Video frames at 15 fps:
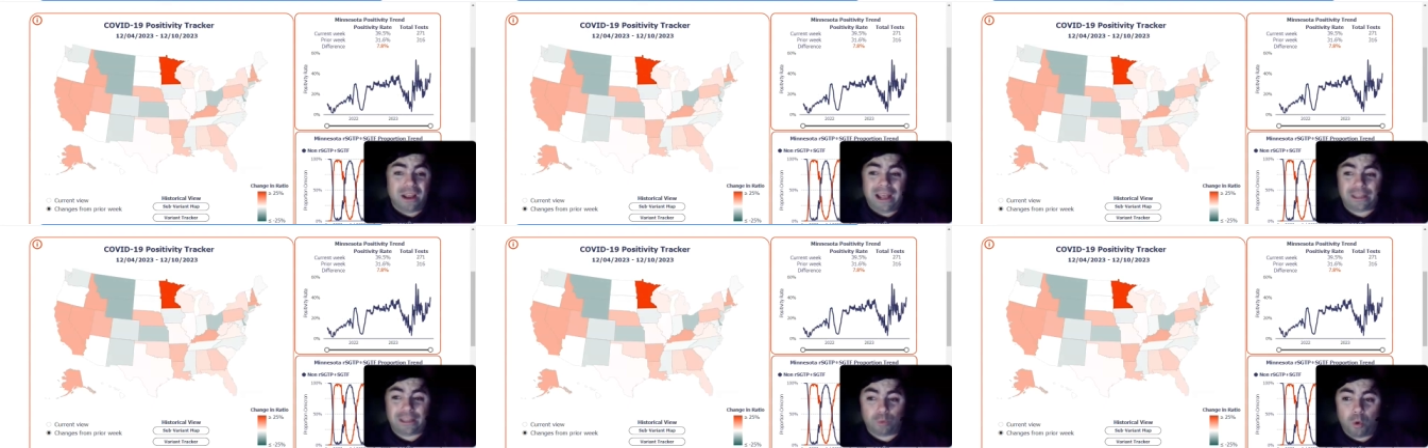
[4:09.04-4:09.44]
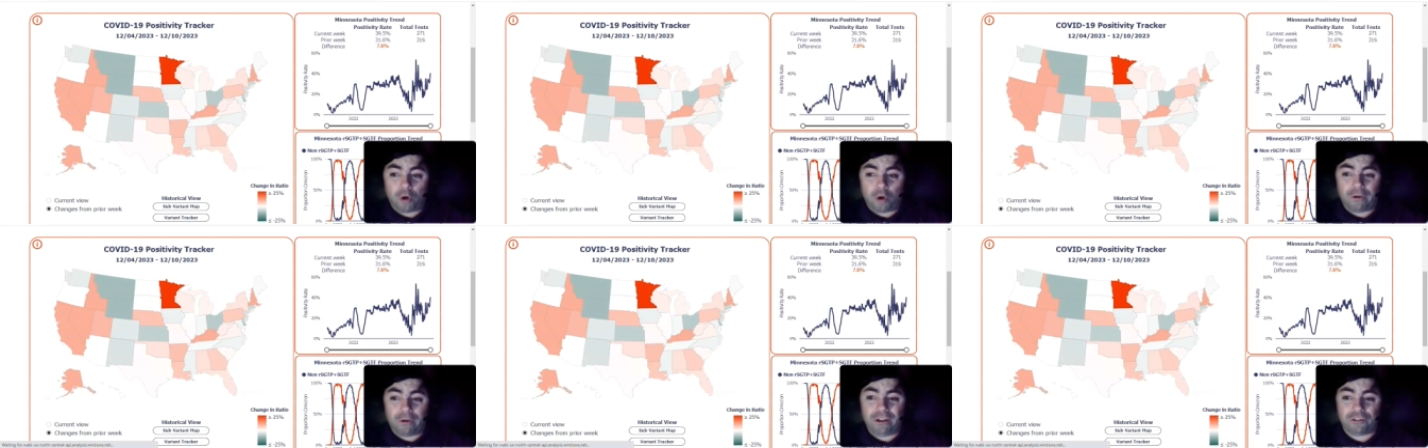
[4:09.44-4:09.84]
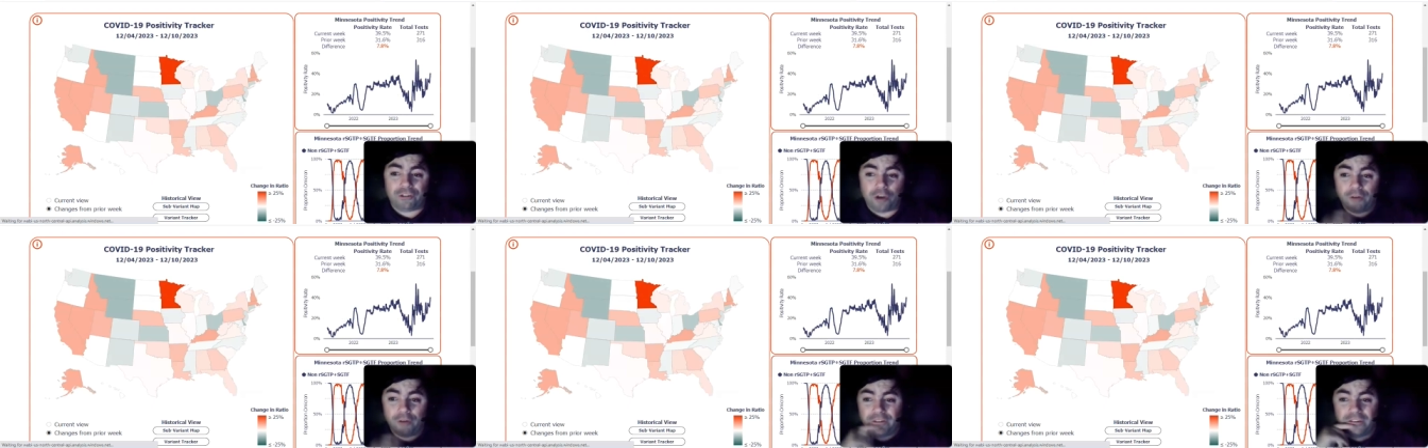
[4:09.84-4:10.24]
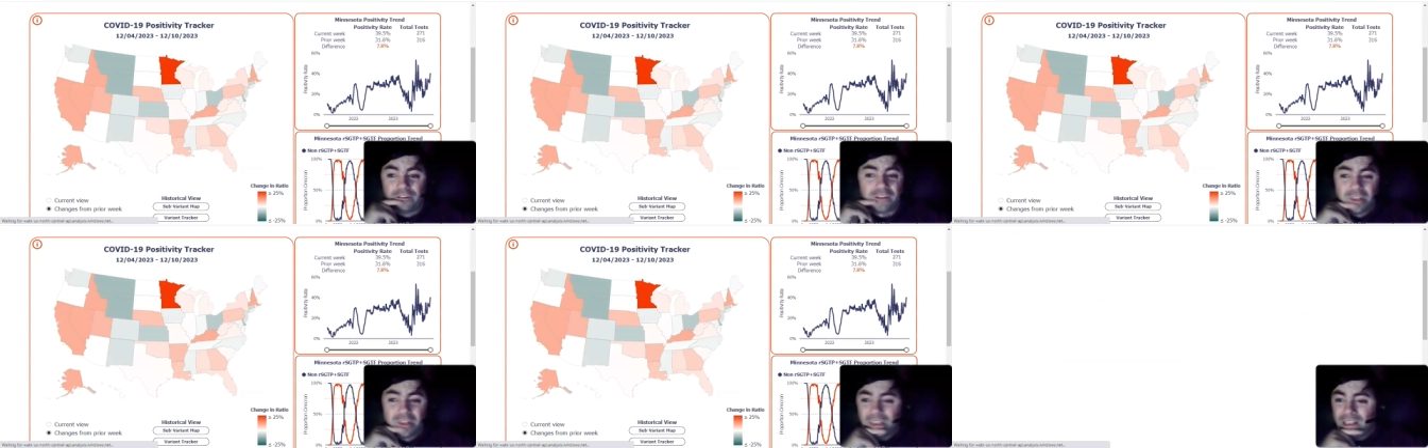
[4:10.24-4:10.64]
at the Walgreens COVID
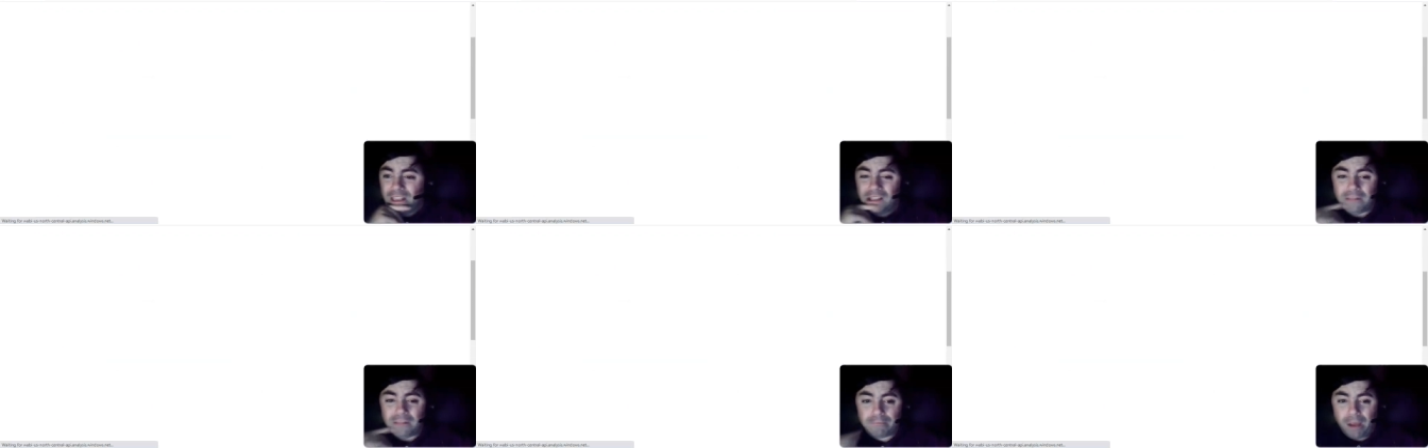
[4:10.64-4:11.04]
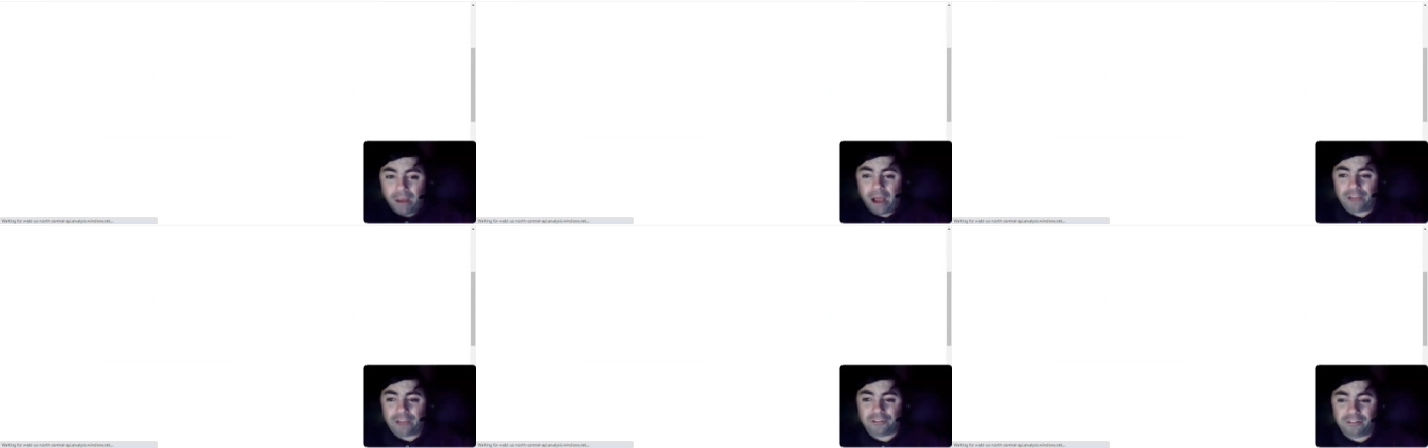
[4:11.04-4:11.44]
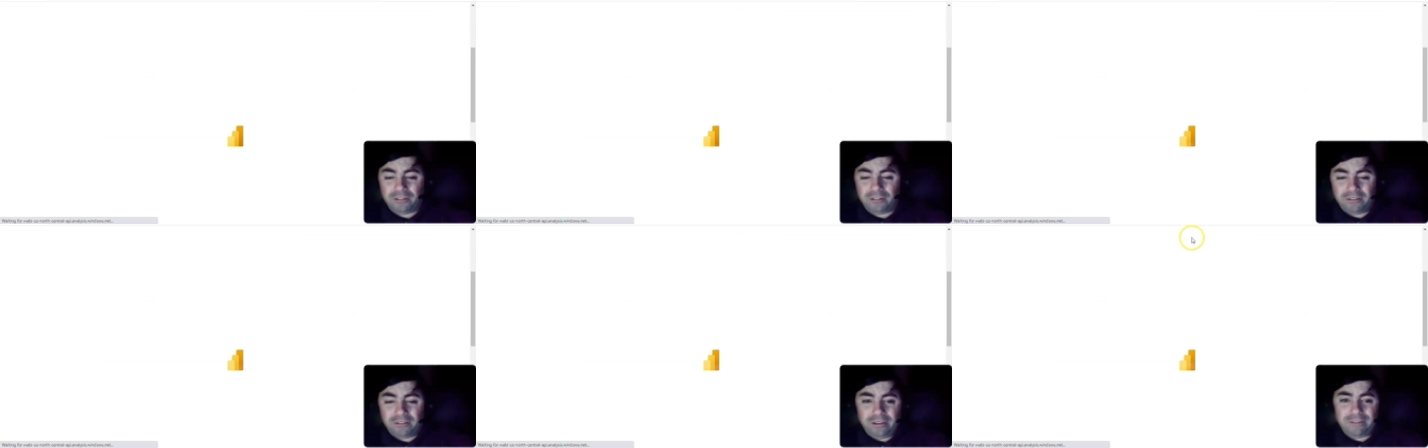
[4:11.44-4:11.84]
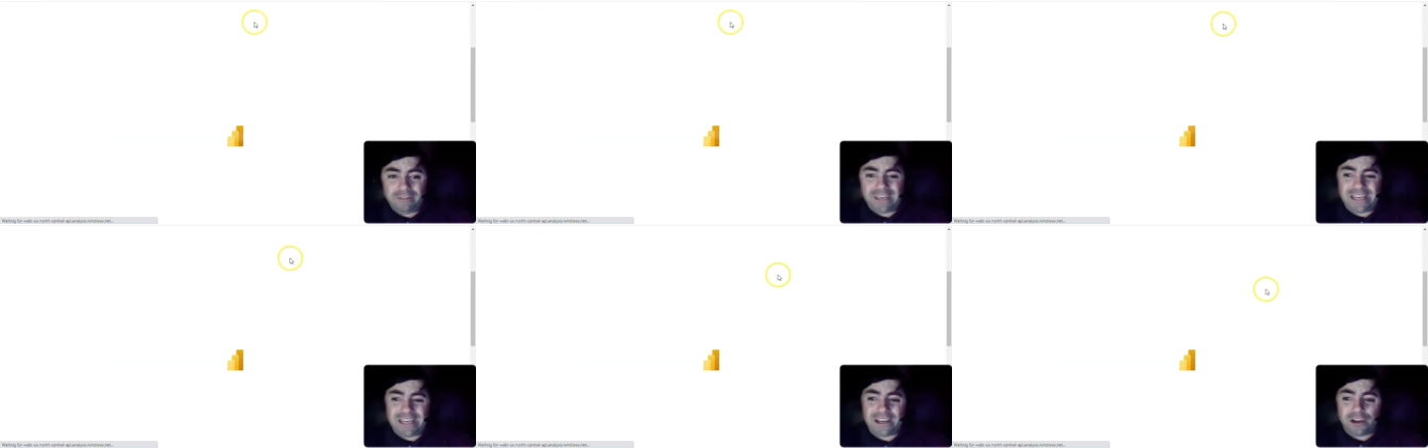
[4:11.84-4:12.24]

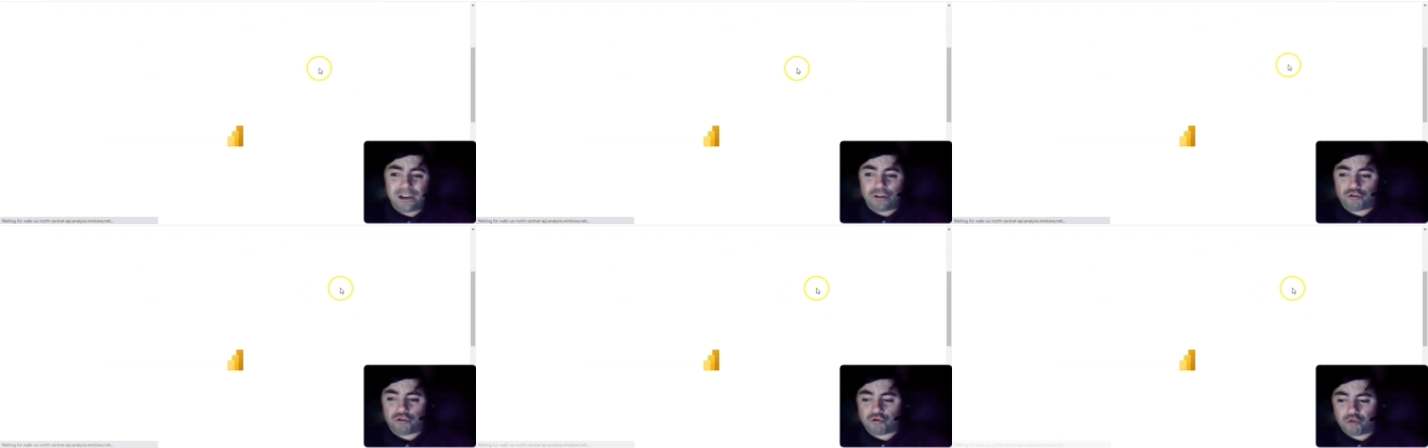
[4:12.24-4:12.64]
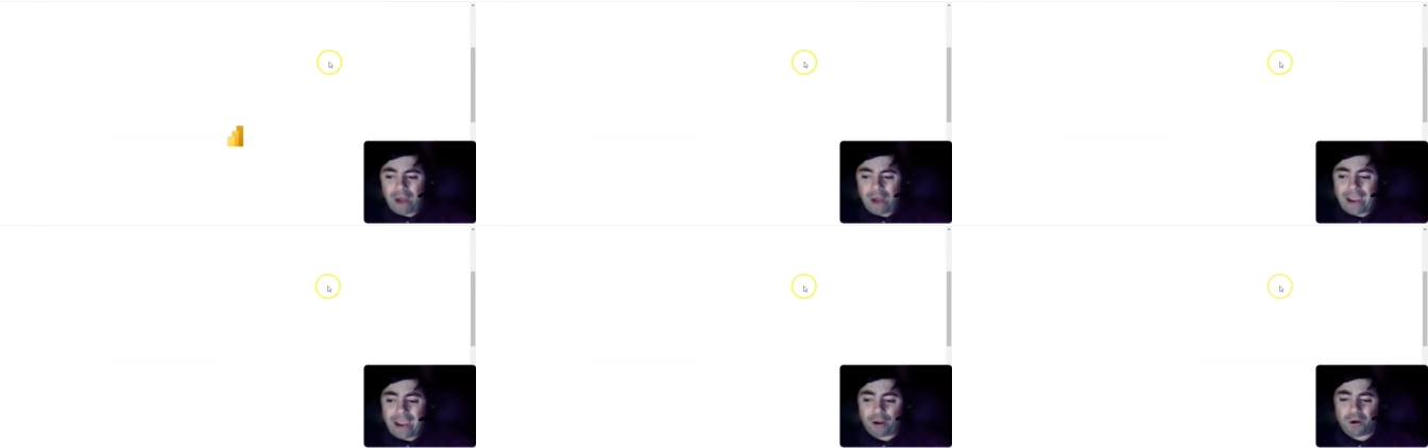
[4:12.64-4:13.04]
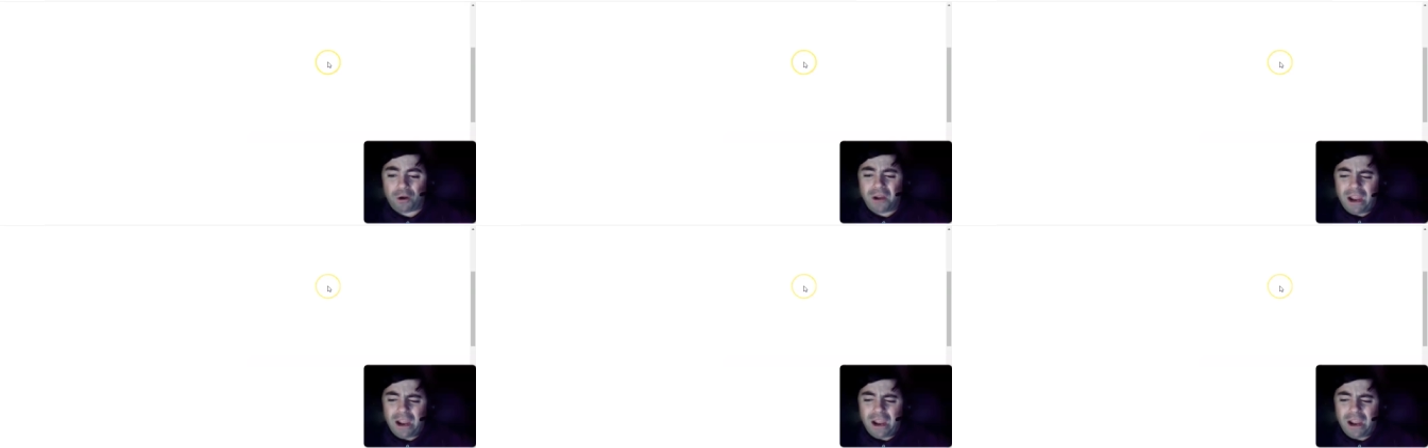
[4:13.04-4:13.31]
positivity tracker,